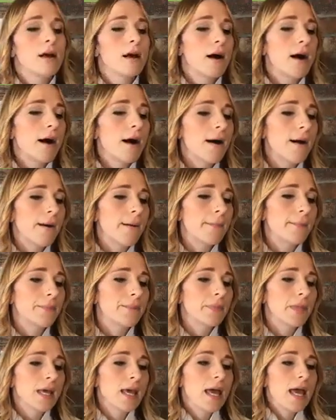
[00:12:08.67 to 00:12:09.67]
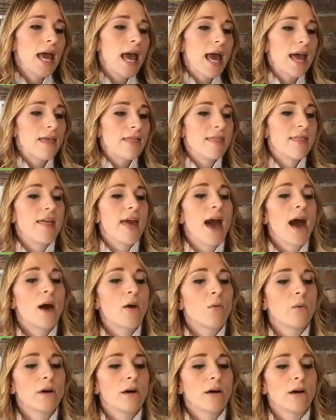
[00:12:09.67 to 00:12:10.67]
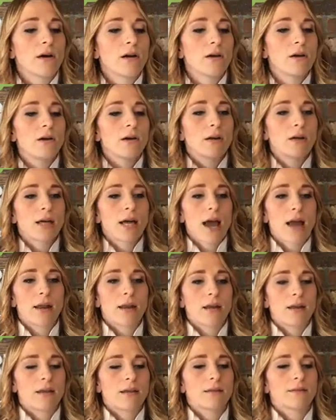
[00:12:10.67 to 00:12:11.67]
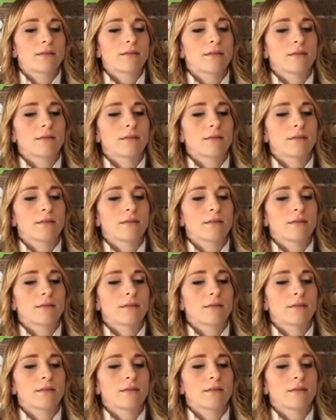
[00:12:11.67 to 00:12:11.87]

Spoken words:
And that will kind